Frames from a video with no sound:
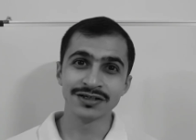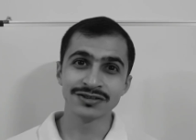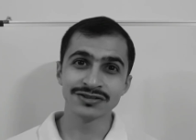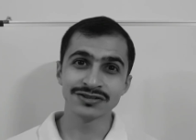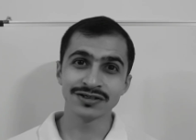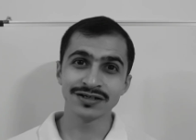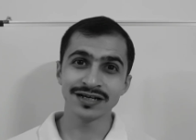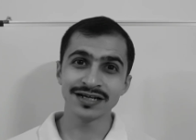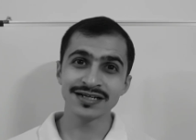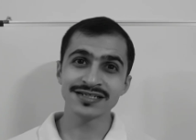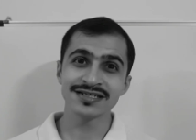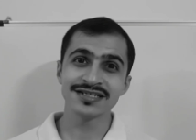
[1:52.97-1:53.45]

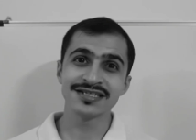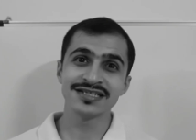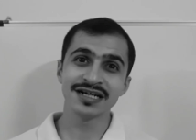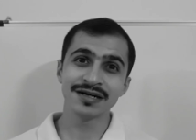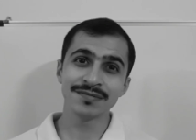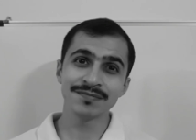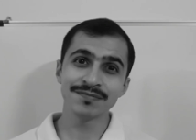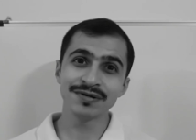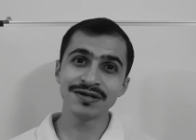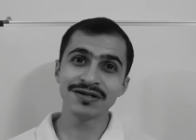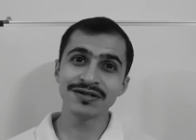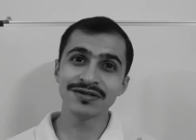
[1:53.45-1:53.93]
So let's
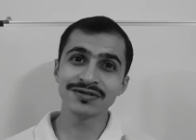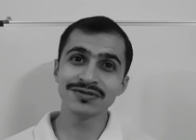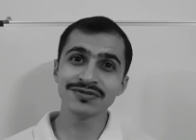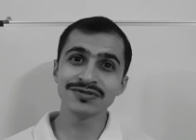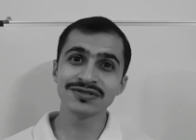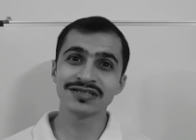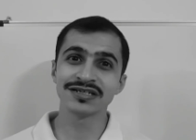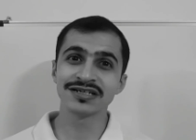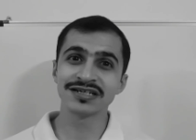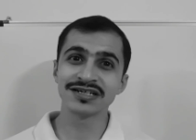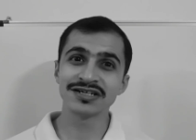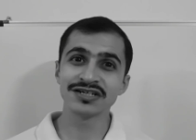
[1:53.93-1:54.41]
jump into
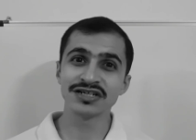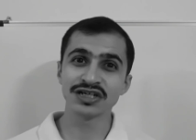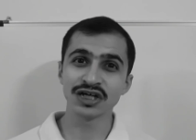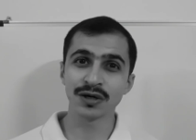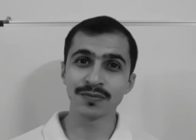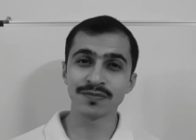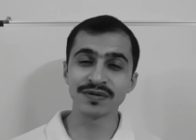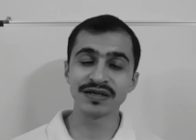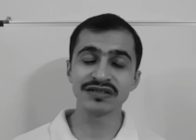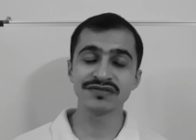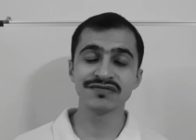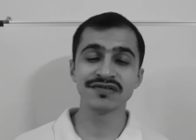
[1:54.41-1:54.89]
certain
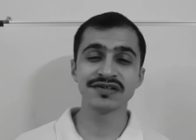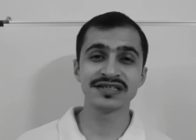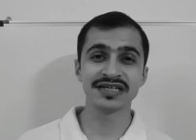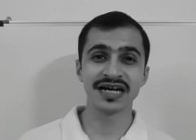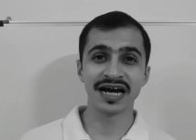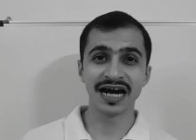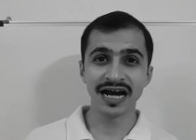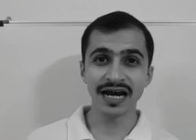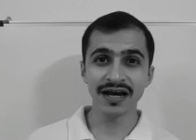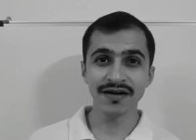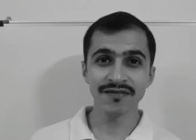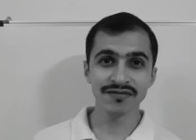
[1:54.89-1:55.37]
topics which
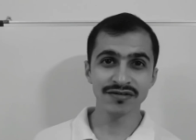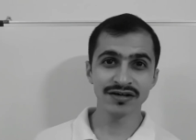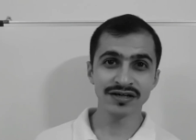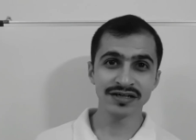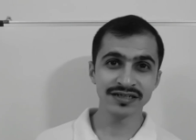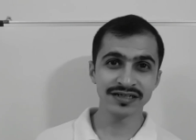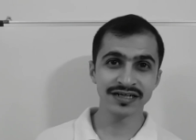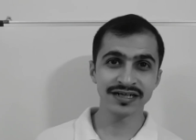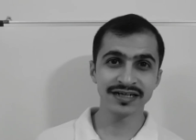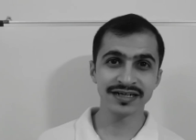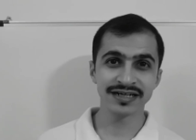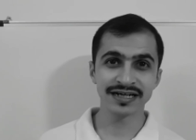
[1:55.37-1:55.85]
I have
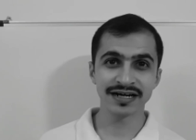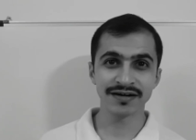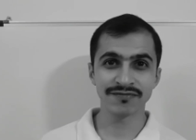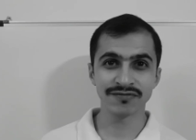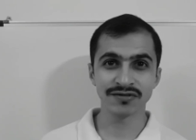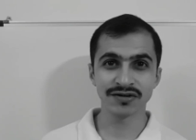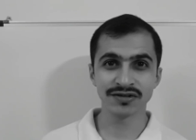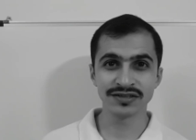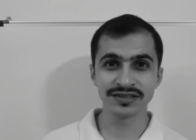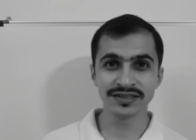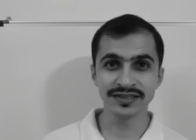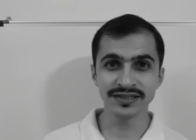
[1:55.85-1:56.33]
learned in
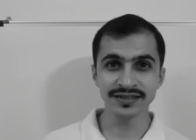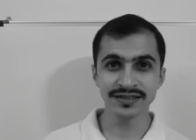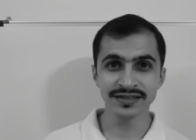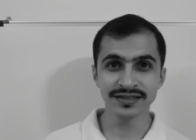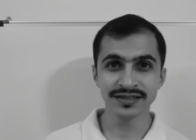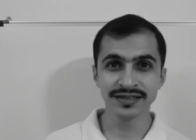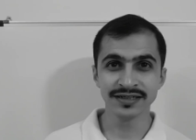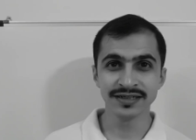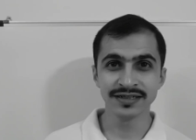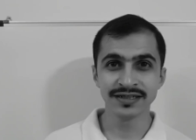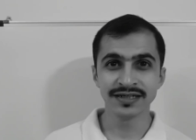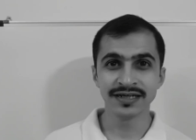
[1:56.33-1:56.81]
graphology
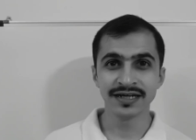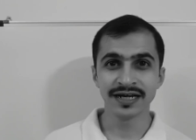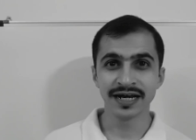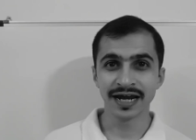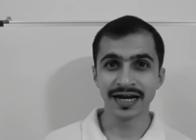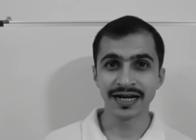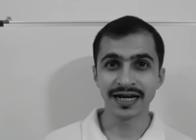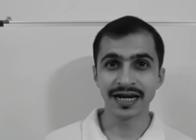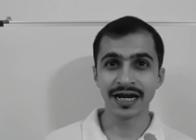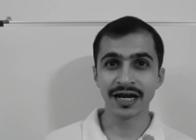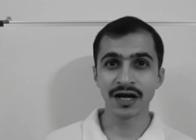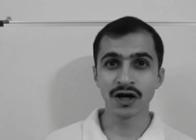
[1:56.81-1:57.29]

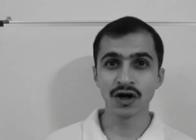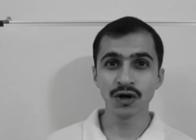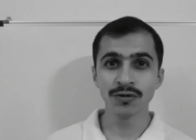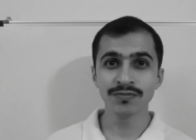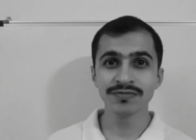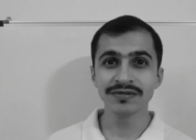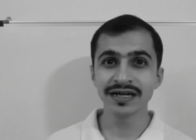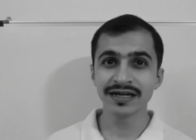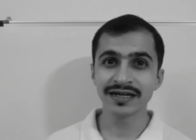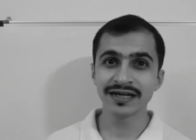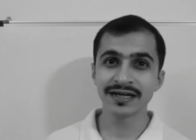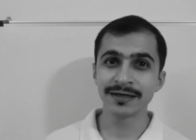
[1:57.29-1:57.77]
and I
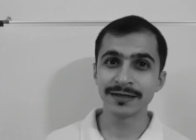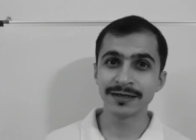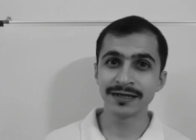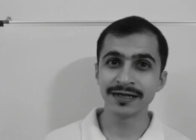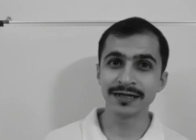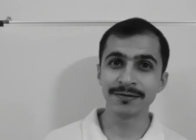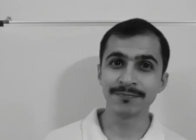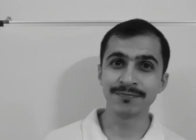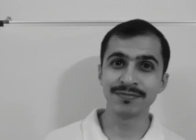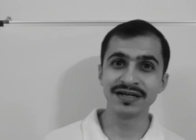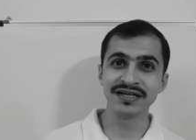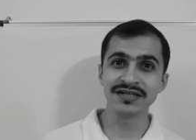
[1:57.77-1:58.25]
hope that
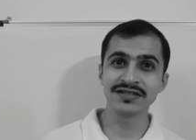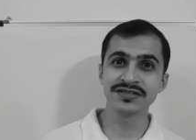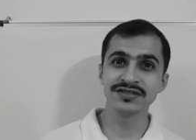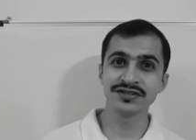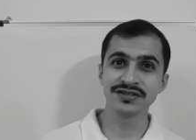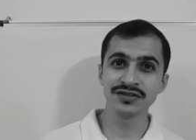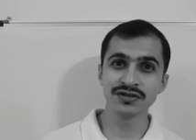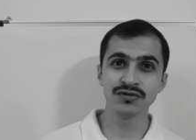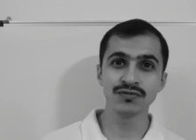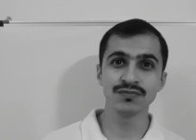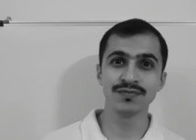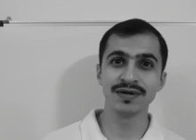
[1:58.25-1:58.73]
it
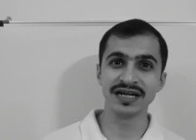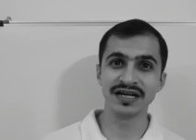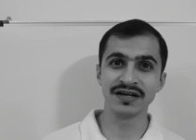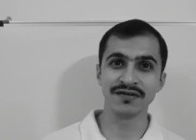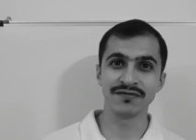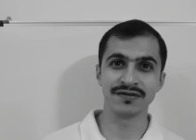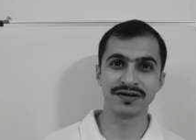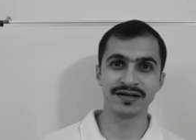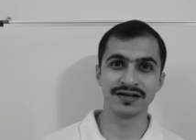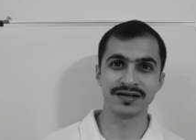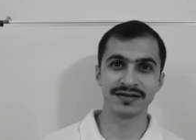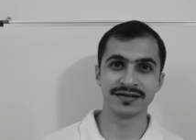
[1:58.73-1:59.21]
brings you
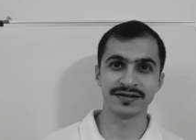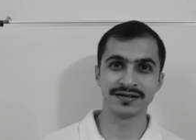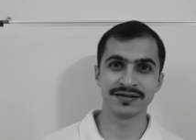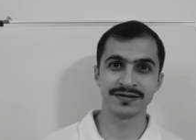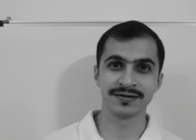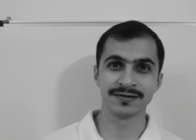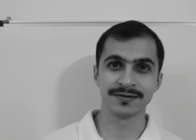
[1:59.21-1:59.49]
benefit.